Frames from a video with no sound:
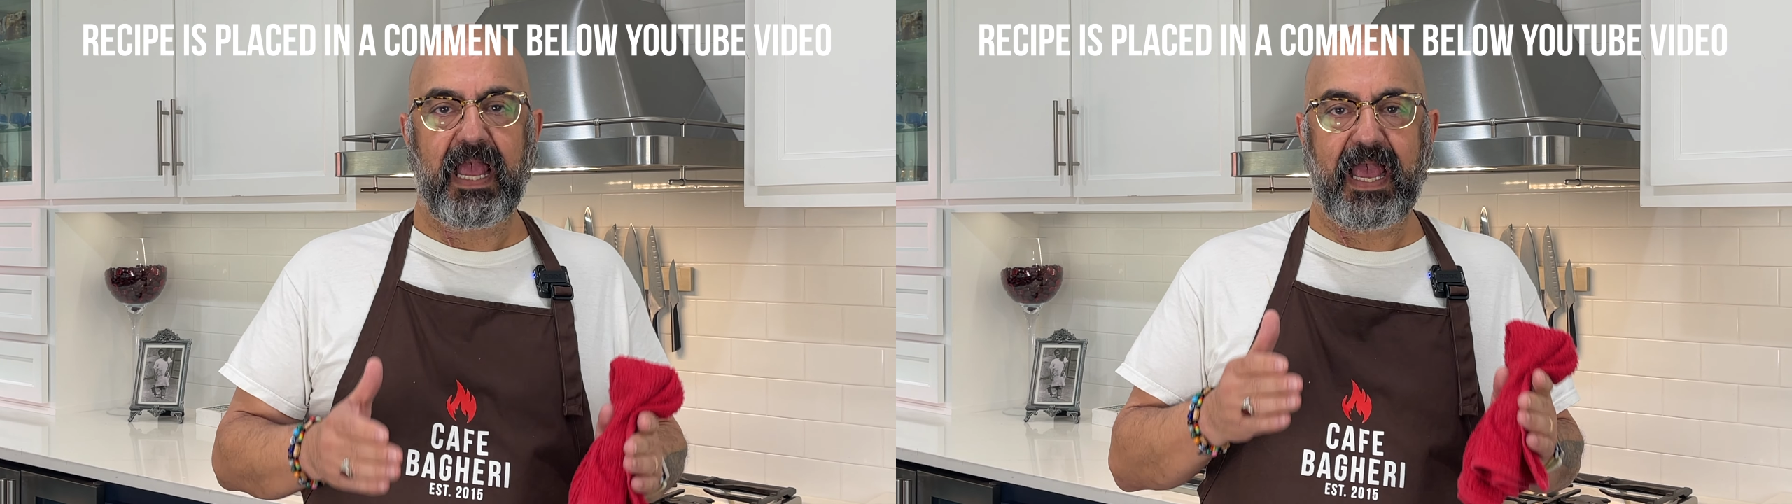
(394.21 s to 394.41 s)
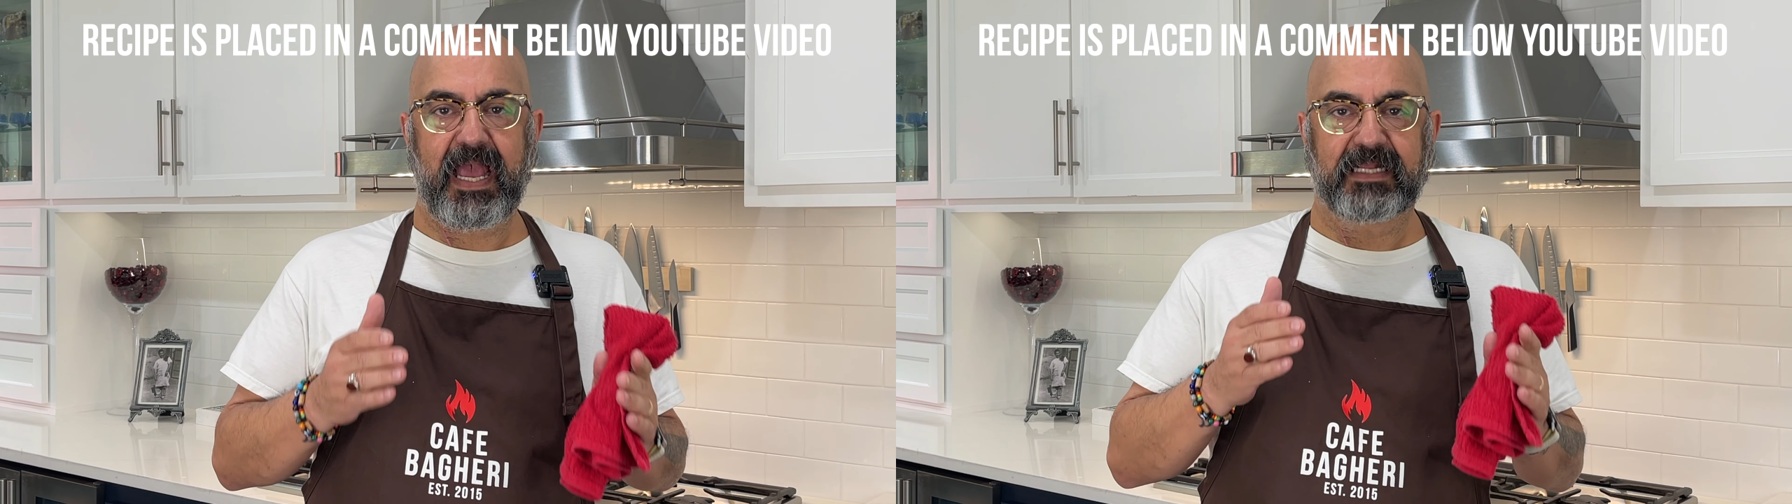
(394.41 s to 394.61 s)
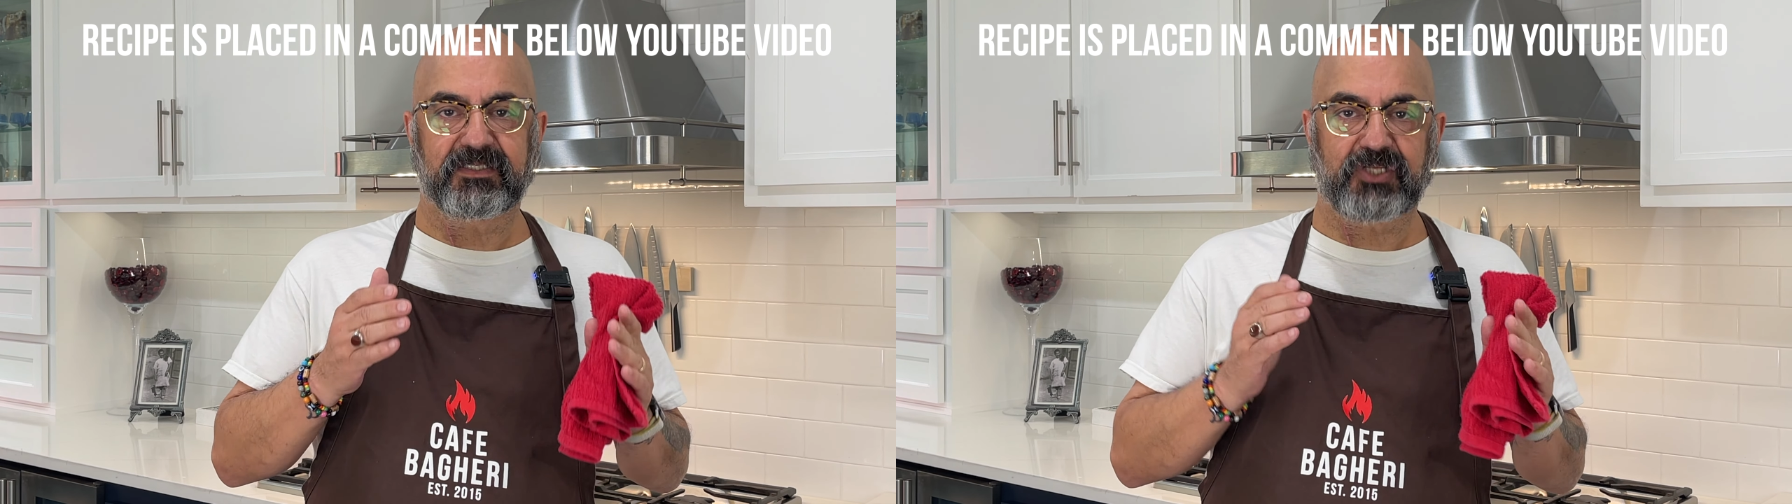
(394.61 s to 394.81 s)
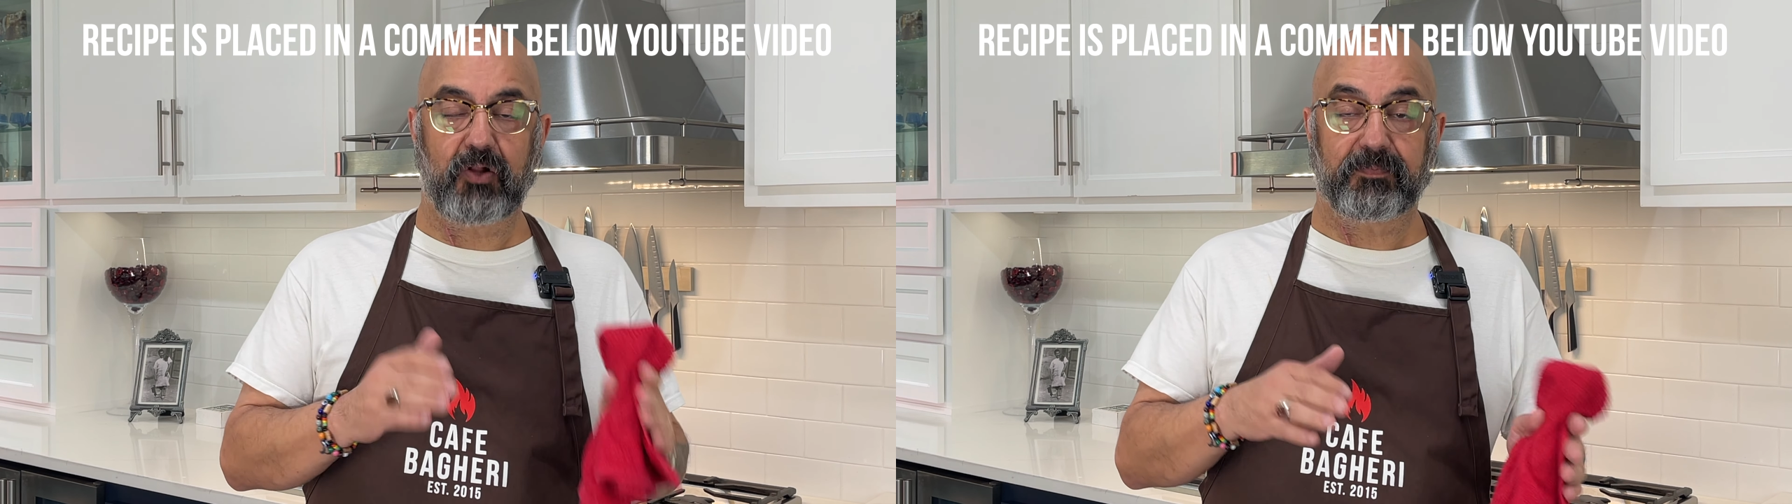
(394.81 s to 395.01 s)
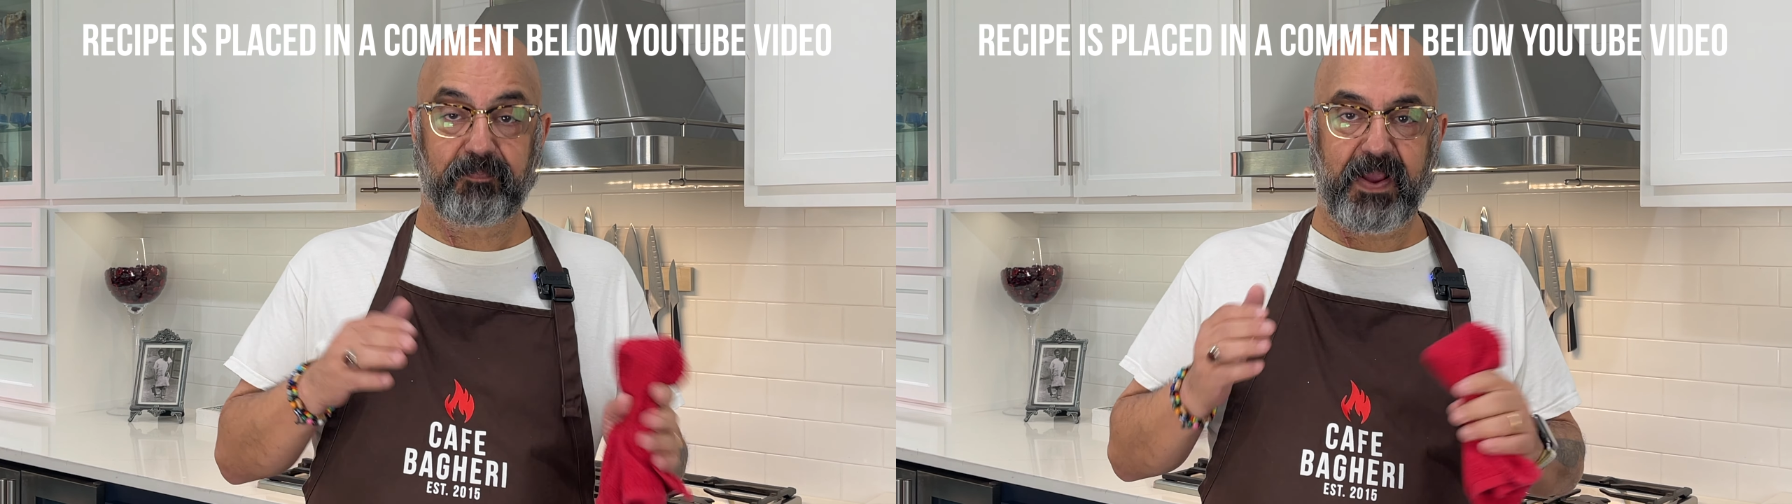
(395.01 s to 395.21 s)
and
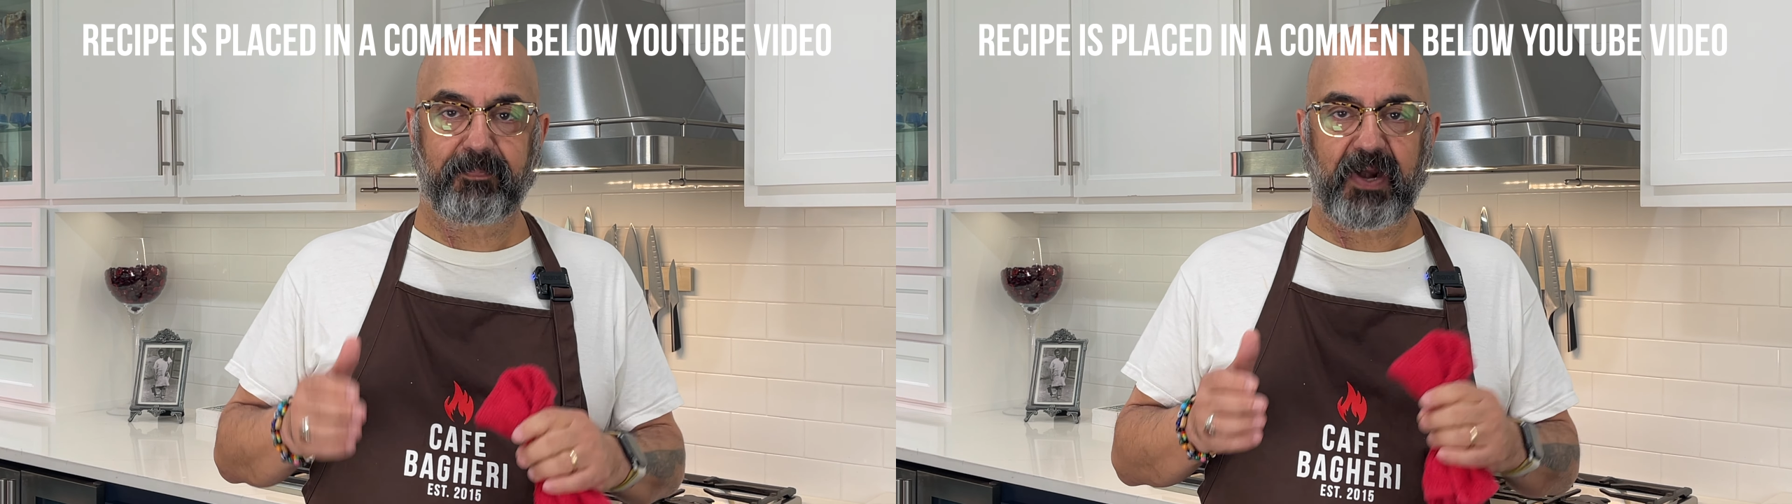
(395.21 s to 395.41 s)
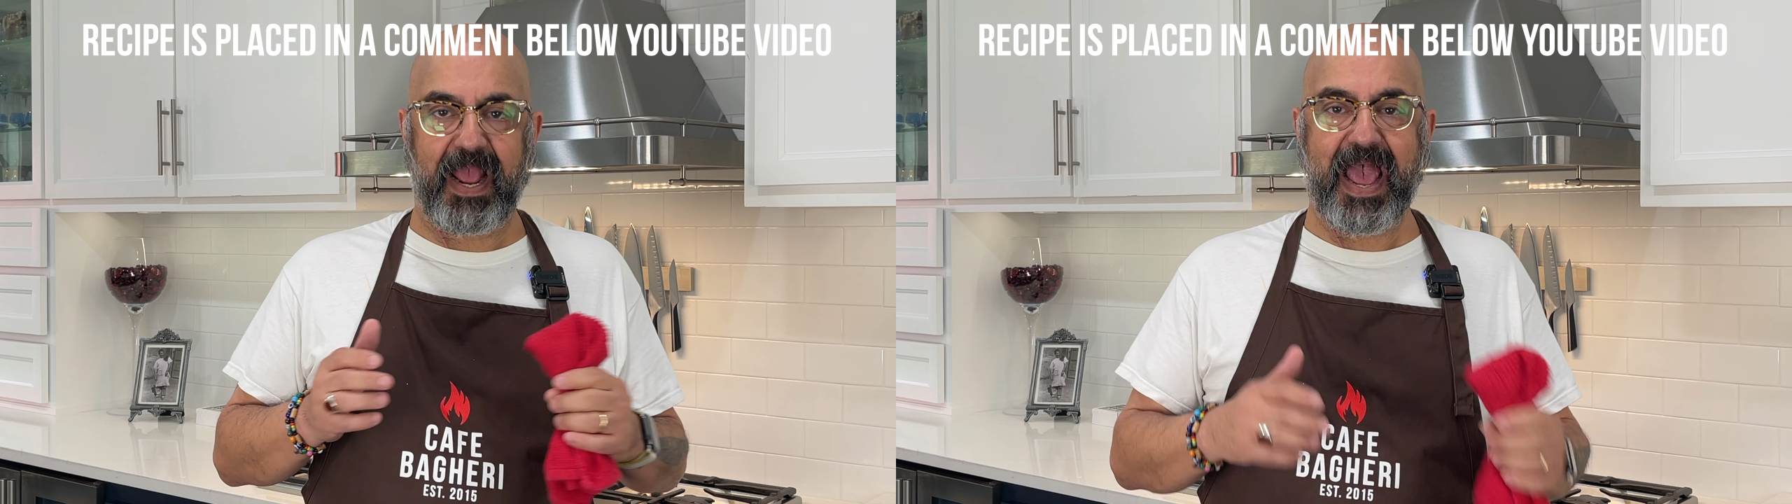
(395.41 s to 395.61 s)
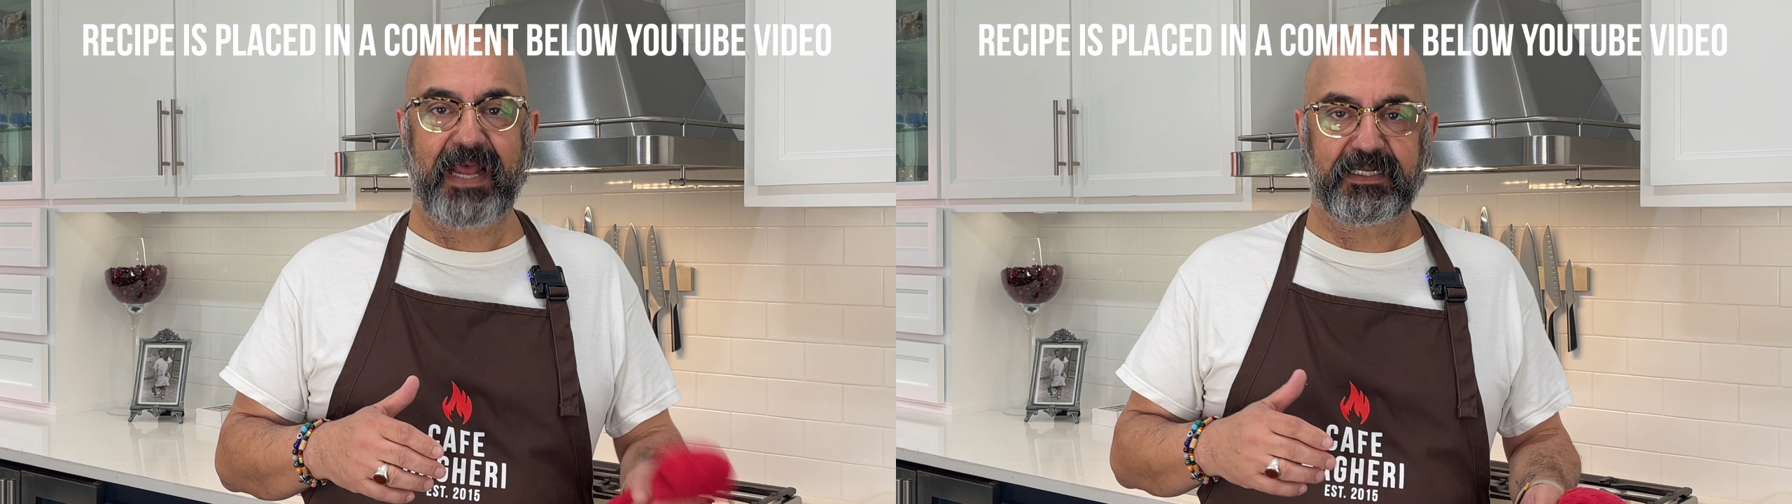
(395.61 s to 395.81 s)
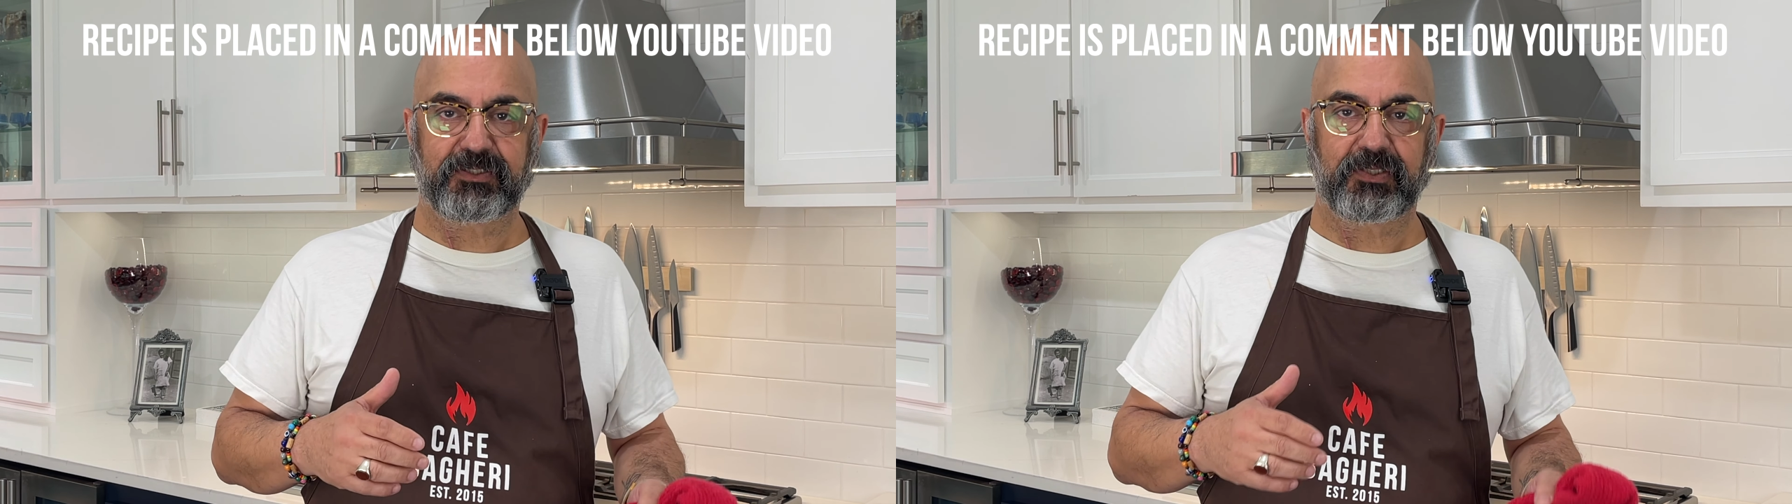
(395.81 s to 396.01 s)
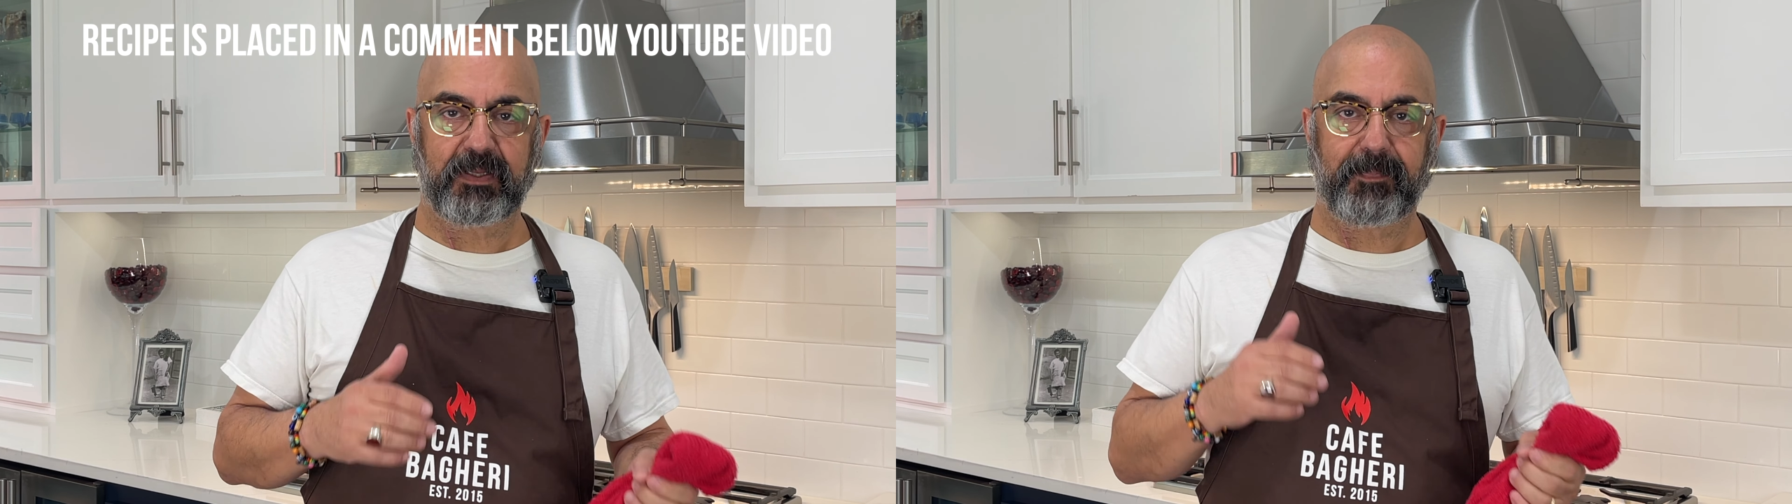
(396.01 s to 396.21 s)
salt and pepper added to the